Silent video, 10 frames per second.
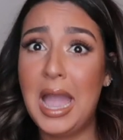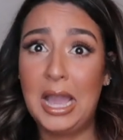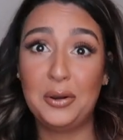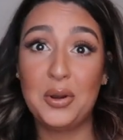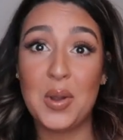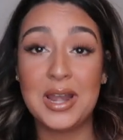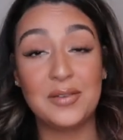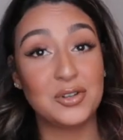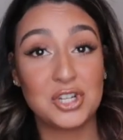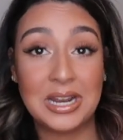I don't know, I
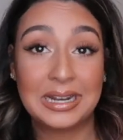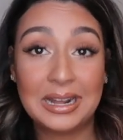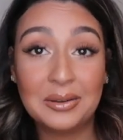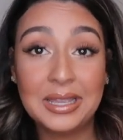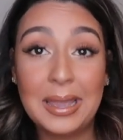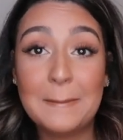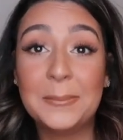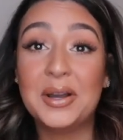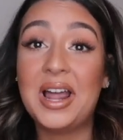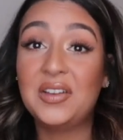never tried it out
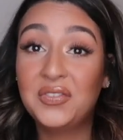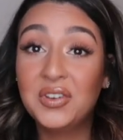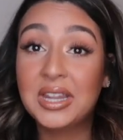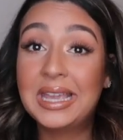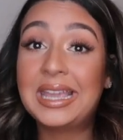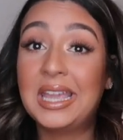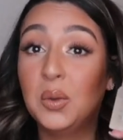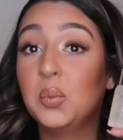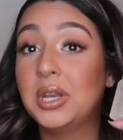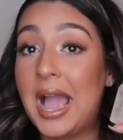yet, but I feel like
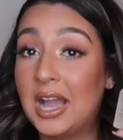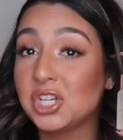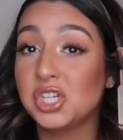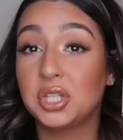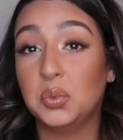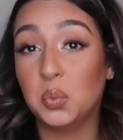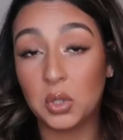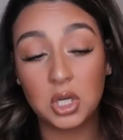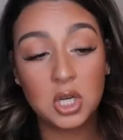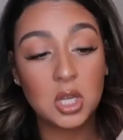it would actually
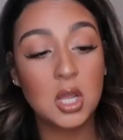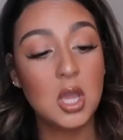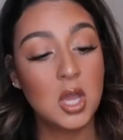work.